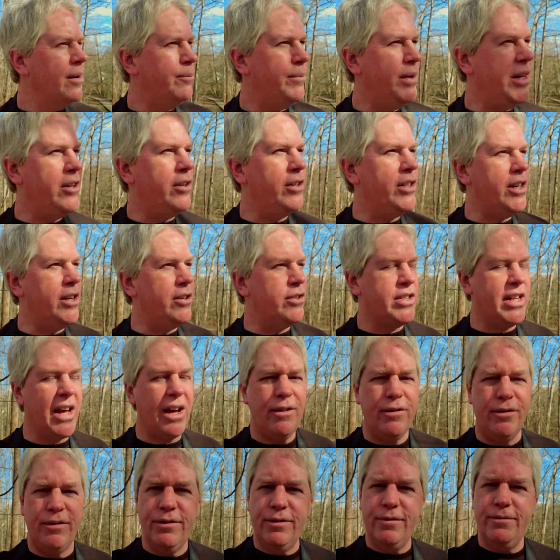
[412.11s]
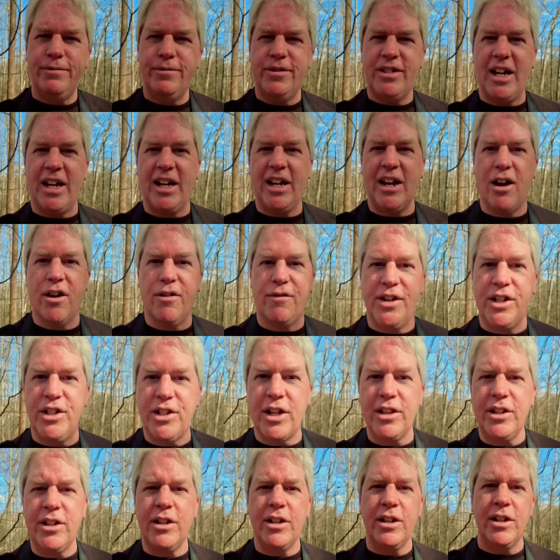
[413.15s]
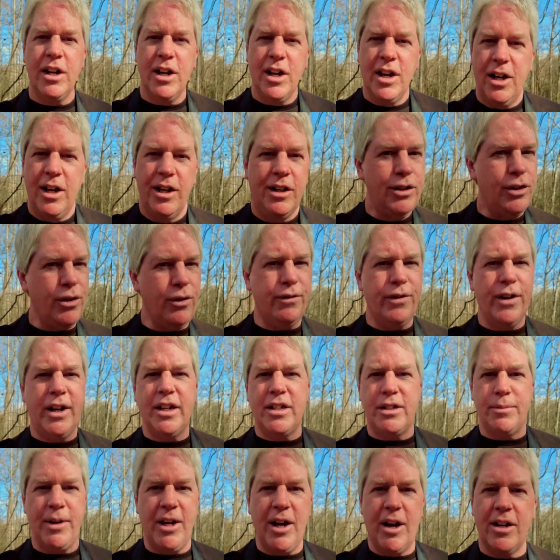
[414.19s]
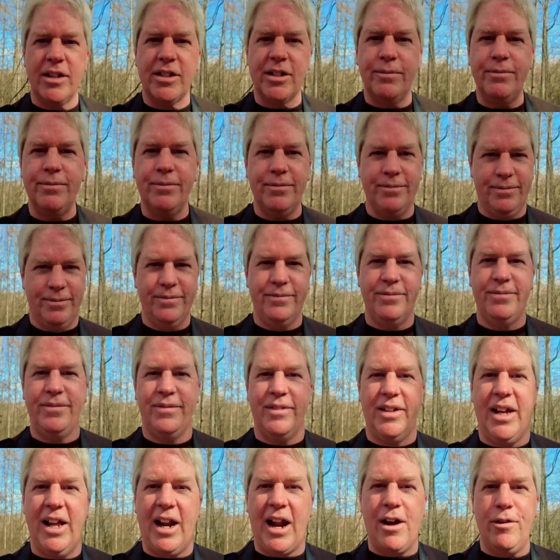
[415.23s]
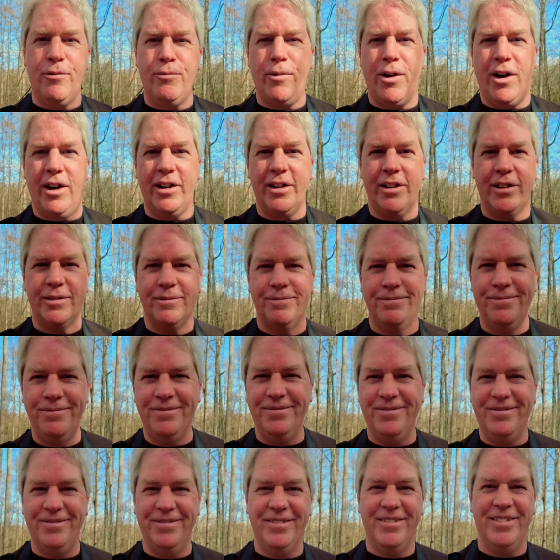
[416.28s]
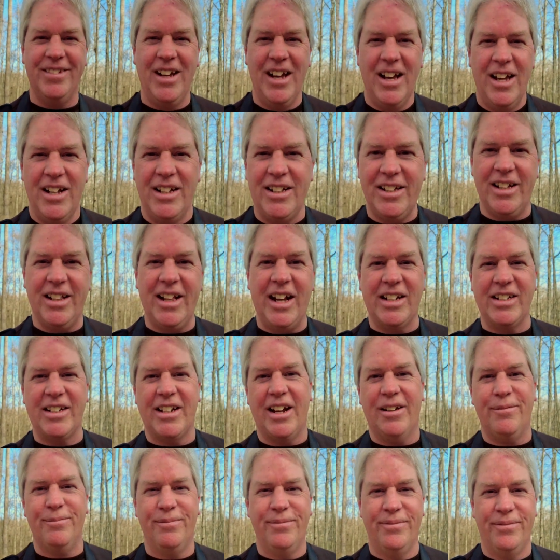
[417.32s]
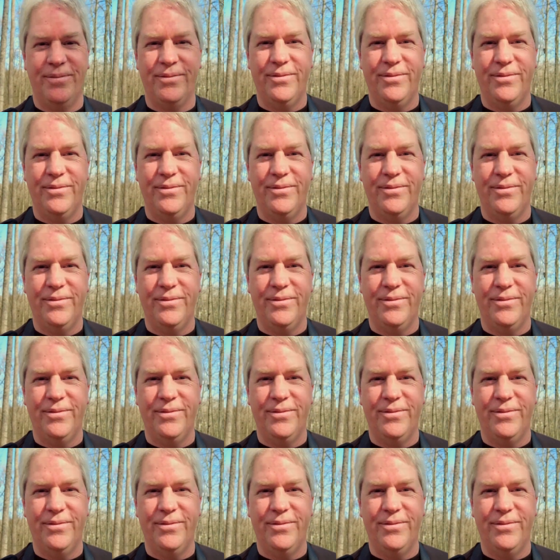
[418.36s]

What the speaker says: Be good to yourself, take care of each other, don't forget to be awesome, get out and wander. Until next time.